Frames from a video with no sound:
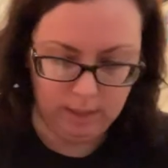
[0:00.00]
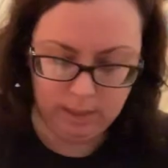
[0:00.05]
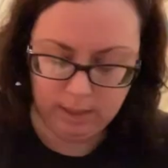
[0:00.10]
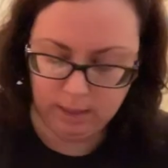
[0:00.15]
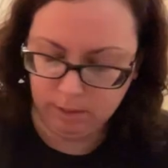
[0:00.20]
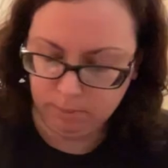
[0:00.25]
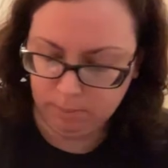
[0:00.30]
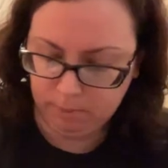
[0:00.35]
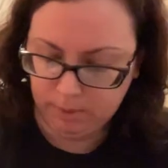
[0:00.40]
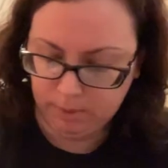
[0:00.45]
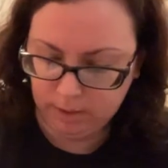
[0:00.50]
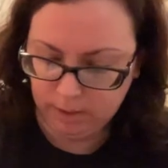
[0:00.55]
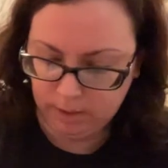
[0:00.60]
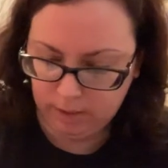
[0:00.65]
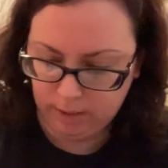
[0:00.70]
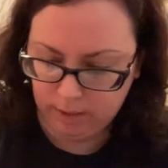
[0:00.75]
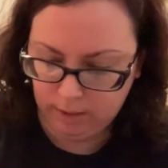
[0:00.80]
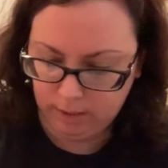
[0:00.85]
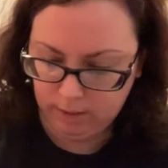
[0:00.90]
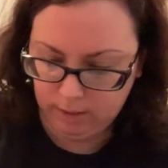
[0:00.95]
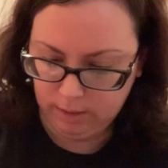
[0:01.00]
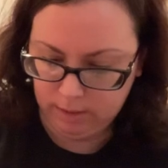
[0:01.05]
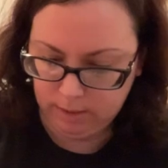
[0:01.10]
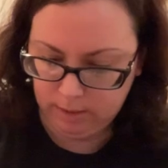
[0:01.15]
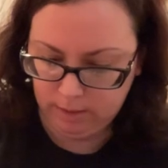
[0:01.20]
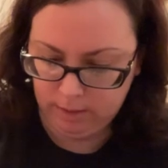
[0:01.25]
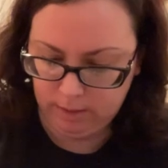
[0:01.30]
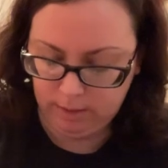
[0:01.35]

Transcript: airplane.